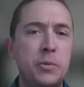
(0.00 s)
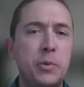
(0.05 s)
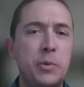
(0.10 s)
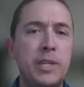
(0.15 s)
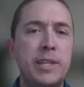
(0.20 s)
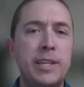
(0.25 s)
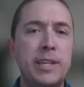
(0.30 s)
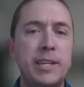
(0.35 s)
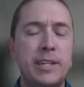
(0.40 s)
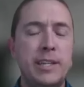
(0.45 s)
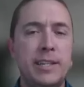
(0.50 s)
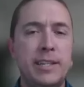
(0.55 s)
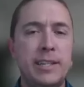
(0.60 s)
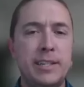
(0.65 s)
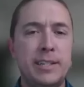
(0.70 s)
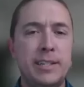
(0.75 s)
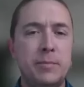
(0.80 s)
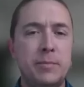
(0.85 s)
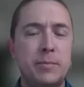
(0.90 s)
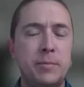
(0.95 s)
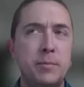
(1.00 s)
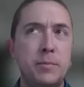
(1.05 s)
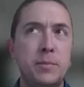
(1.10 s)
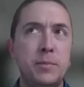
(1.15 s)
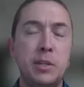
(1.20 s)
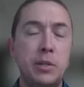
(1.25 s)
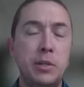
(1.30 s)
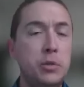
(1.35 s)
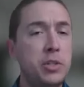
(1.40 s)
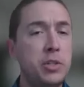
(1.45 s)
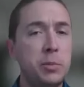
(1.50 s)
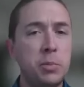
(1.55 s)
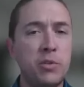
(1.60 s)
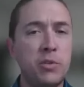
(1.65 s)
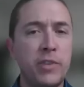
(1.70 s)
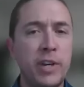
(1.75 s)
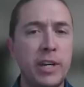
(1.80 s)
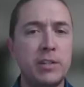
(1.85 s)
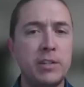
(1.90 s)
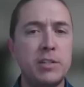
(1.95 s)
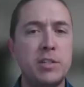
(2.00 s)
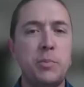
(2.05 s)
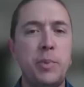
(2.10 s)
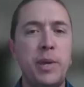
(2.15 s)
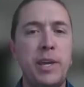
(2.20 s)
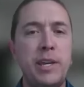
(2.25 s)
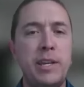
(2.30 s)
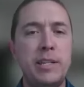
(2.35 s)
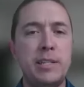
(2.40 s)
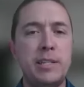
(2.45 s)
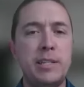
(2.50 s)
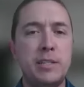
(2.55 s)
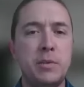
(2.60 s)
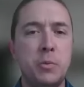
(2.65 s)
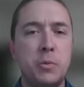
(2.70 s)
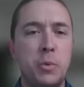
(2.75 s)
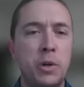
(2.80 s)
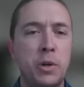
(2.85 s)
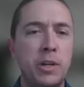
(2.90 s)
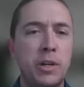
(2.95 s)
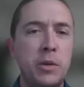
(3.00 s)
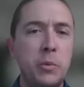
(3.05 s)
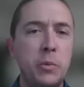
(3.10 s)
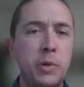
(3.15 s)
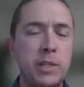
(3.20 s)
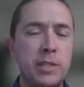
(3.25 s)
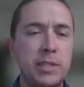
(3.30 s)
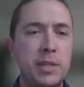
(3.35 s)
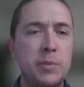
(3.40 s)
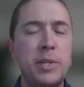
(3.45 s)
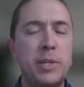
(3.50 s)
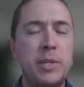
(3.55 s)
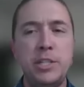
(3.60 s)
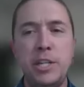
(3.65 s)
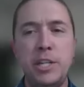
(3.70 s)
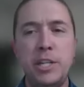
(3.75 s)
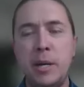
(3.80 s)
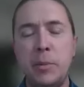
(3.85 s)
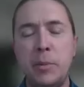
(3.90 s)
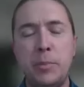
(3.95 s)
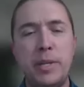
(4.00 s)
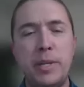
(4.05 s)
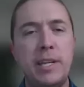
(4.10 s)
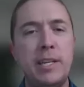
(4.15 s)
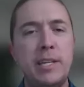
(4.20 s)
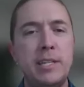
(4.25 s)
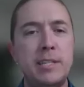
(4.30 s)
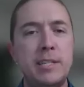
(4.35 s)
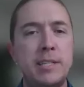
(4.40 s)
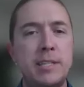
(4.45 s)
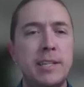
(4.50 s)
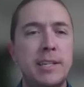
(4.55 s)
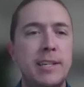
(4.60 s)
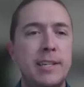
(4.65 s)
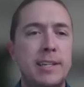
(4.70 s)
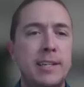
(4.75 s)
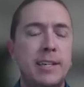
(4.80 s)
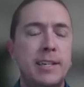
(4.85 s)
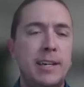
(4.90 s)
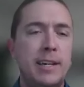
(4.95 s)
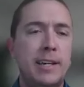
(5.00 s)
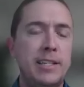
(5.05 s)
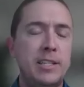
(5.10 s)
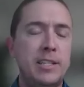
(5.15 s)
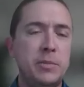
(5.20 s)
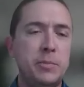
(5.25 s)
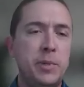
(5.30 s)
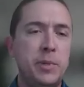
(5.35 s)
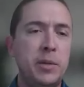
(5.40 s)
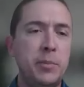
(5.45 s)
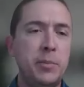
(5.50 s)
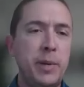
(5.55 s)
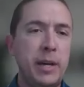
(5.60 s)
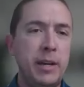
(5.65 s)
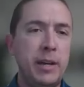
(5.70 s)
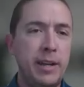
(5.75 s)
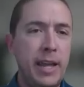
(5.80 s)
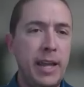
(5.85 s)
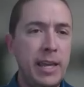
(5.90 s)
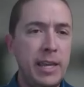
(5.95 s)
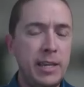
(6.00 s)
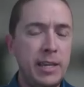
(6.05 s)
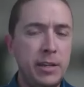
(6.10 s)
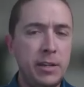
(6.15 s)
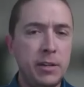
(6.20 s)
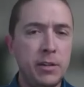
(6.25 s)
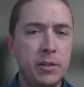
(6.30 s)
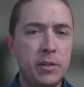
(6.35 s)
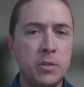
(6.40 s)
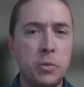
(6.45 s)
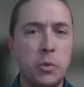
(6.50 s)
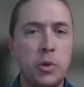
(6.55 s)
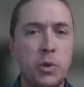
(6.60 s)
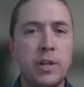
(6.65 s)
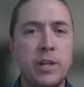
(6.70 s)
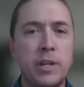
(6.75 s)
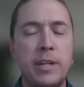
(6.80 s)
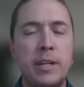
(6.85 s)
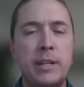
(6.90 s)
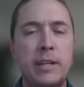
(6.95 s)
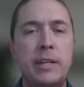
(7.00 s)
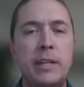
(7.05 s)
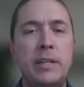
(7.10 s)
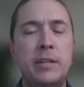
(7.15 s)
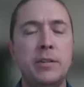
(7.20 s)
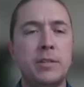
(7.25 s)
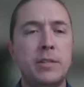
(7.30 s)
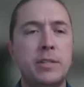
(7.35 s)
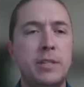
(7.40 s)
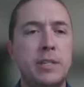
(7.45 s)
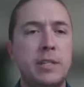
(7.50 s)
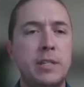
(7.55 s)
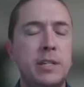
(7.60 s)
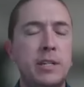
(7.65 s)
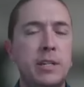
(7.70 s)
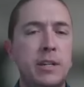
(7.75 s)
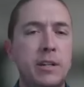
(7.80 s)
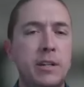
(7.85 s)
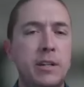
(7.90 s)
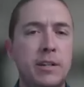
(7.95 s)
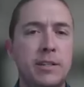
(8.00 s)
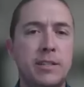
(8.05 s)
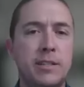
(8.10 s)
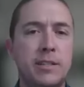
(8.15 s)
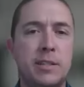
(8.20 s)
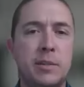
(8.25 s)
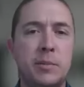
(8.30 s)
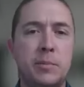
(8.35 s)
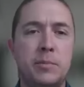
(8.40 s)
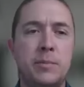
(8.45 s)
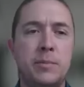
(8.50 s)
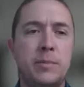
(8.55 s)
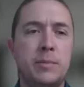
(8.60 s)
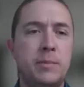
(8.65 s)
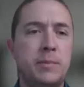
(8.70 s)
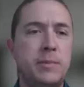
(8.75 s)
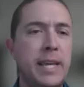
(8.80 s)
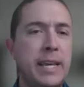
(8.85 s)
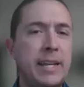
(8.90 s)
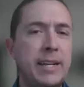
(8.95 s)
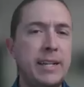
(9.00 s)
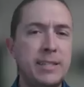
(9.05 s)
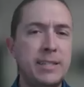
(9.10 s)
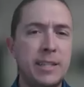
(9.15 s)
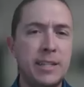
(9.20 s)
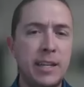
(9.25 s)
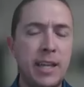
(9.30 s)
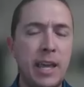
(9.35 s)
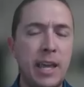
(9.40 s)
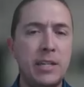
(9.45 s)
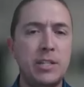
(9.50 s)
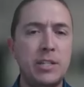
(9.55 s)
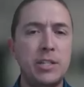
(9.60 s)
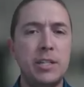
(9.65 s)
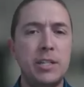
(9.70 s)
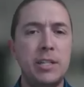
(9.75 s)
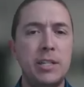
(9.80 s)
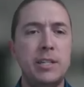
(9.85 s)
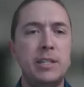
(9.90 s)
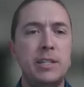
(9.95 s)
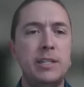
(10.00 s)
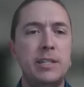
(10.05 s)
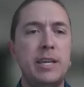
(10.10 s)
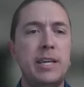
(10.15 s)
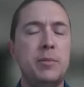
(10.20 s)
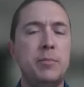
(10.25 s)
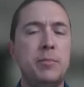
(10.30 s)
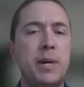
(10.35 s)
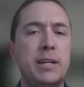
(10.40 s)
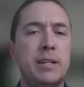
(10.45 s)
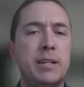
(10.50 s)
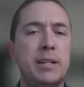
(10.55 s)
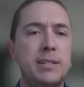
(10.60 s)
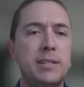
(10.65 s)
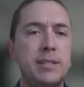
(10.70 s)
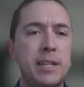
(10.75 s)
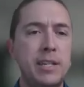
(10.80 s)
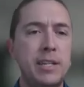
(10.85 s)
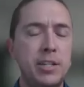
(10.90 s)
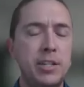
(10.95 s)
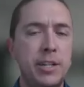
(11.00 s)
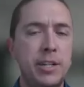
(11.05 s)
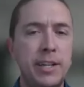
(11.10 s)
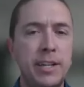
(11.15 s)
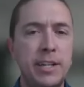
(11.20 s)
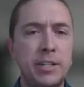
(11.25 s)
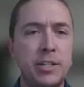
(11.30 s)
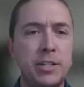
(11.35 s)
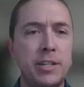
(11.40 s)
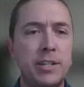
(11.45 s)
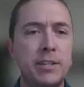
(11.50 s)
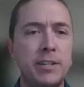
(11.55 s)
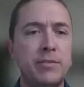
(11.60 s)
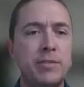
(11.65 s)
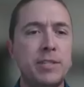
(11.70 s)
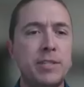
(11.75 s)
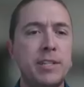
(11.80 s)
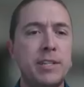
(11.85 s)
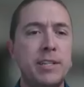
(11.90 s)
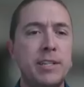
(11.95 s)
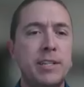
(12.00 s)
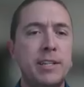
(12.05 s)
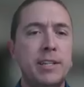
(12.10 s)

within the solution provider space, working with CPG companies. I spent about 8 years working at Nielsen on some data syndication, data monetization initiatives.